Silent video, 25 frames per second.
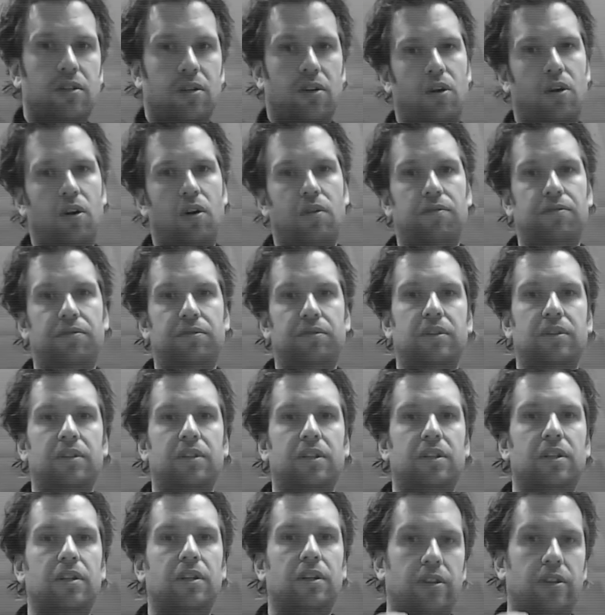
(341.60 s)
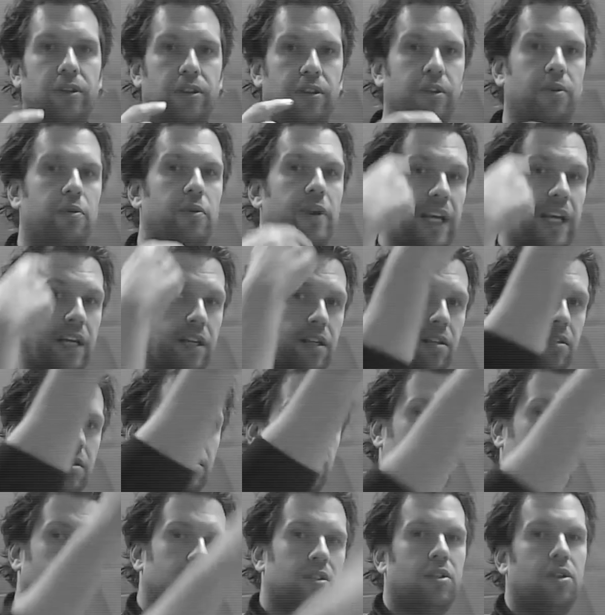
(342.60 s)
of the racket
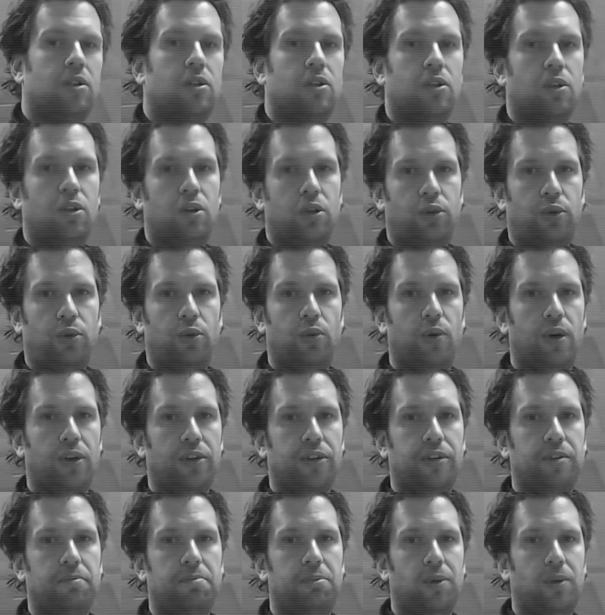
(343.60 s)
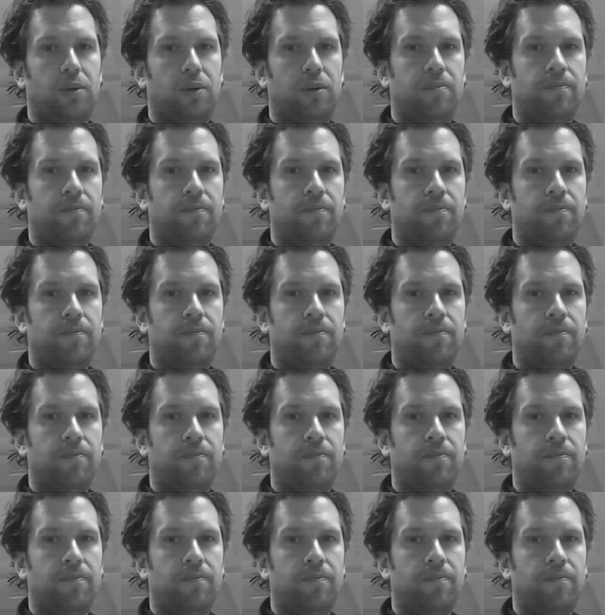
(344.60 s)
towards the ball.